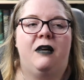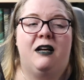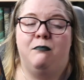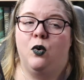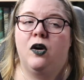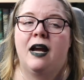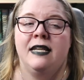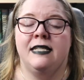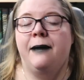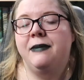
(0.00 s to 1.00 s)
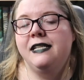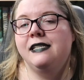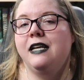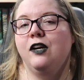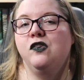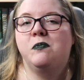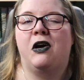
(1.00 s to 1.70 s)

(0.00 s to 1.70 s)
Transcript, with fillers: more adept at seeing ghosts,